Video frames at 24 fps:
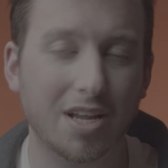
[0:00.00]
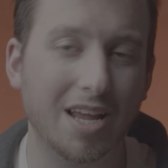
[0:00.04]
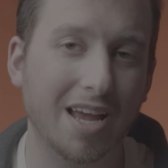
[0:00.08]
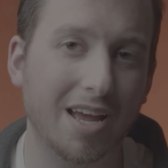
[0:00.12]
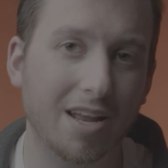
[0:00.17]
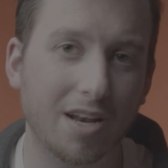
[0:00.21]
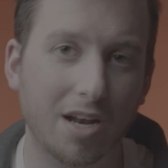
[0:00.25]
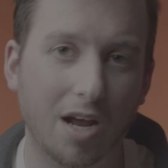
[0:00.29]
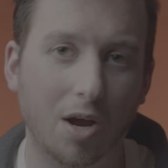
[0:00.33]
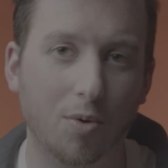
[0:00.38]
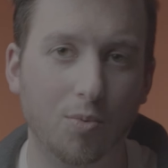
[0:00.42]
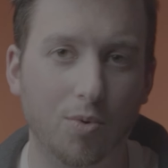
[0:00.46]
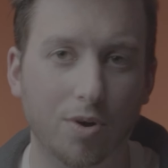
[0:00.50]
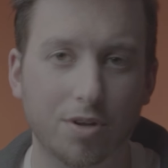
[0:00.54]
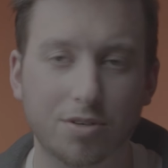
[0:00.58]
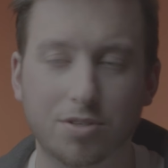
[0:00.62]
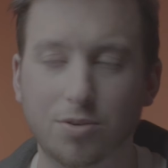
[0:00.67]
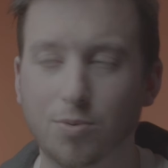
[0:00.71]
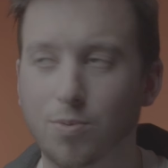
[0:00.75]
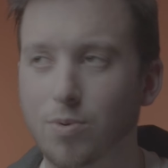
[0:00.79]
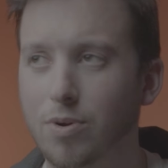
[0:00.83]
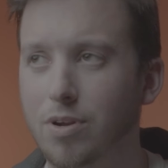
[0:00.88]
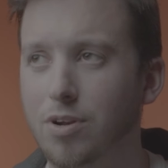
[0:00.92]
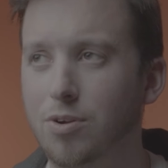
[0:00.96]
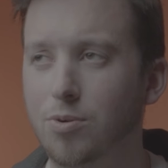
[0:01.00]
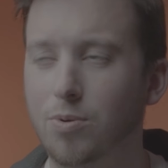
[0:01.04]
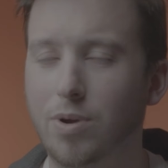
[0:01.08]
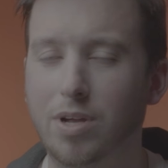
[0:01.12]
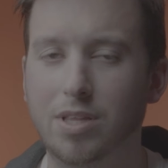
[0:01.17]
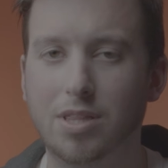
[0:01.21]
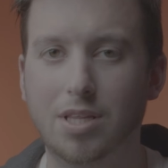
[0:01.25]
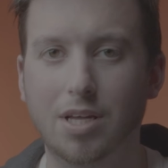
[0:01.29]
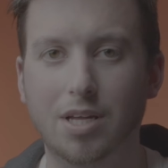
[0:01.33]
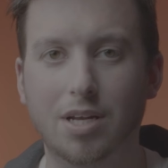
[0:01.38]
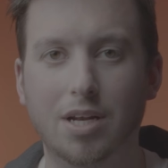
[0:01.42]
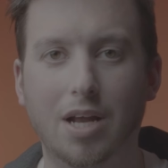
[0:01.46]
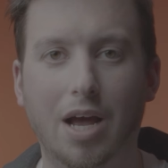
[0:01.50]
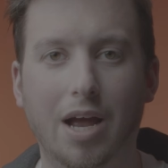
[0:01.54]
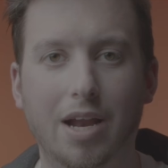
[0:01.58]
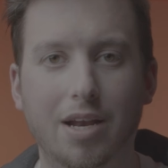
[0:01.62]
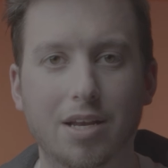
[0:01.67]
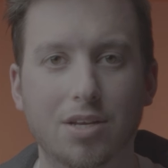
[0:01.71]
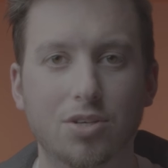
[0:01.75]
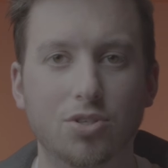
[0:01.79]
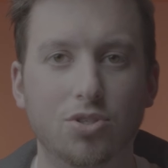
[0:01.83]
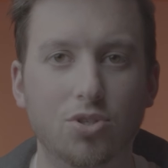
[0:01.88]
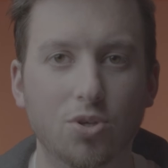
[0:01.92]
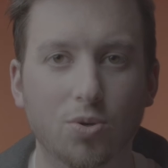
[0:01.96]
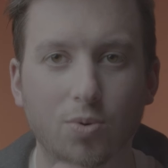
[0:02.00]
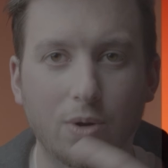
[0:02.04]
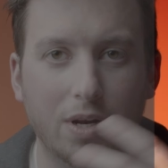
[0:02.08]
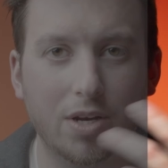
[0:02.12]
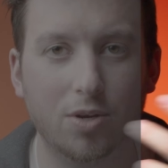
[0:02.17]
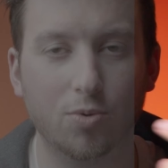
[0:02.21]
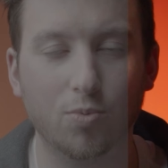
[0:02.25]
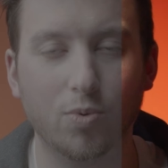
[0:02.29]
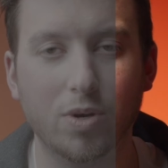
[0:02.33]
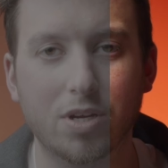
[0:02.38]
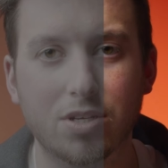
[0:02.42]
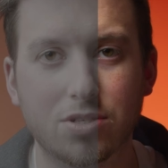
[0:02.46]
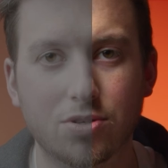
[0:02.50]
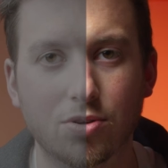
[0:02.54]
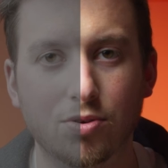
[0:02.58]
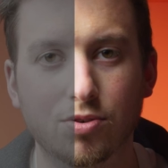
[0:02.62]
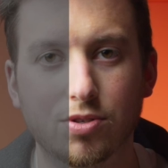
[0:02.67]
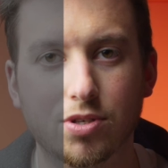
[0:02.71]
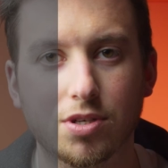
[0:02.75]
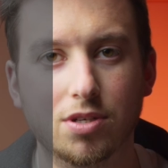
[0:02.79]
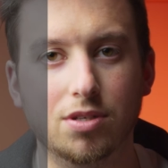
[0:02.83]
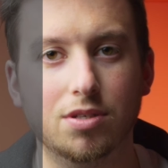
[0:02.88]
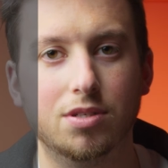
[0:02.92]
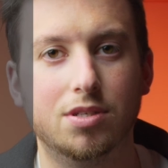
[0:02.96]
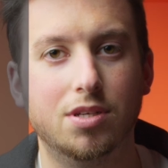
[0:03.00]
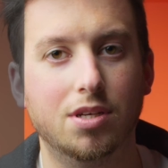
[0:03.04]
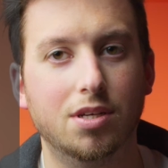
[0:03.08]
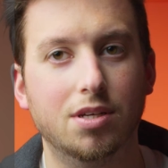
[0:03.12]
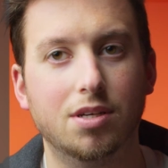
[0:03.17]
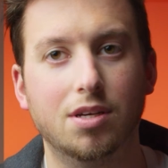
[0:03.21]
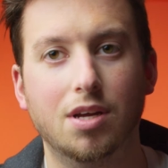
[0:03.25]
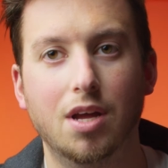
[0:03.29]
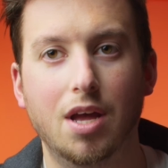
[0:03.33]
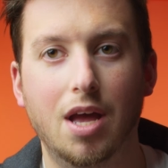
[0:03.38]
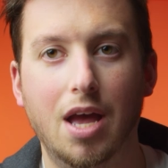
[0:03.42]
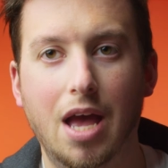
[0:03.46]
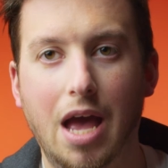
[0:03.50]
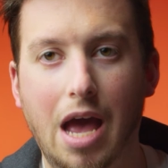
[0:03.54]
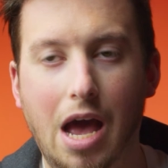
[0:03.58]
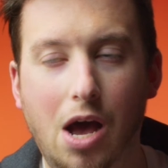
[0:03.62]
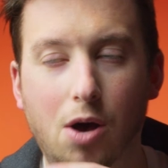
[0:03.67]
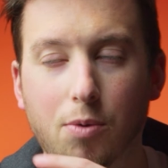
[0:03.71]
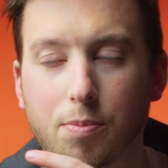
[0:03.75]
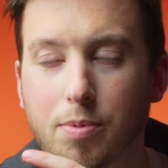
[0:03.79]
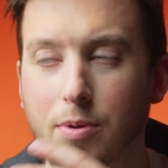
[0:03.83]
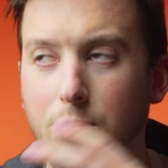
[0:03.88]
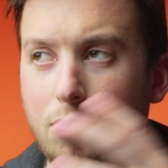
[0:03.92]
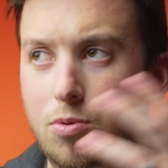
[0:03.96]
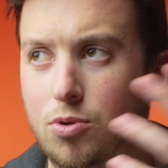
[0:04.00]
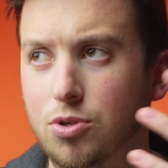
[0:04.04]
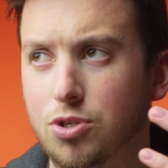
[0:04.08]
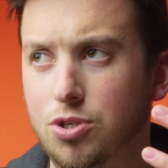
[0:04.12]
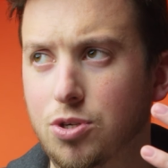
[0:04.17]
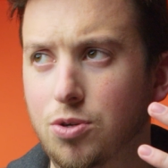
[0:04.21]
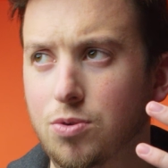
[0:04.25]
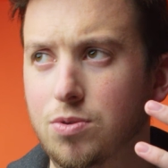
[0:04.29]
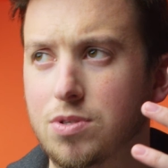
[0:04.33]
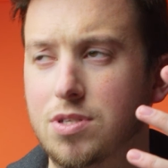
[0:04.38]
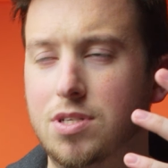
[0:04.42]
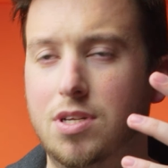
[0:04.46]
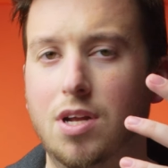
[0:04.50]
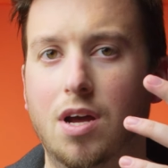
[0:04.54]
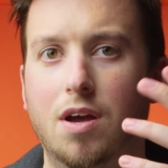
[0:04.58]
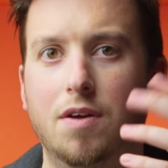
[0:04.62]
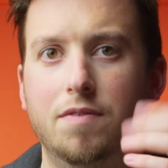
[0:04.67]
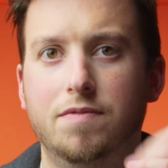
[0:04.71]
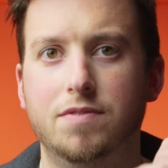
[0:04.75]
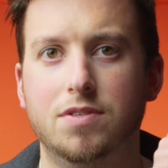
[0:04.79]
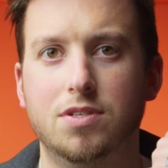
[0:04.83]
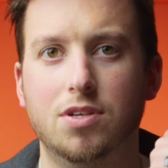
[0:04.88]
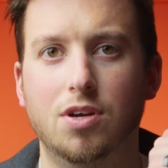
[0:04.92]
Again, I want to reiterate that I didn't do any research into how people shoot stuff.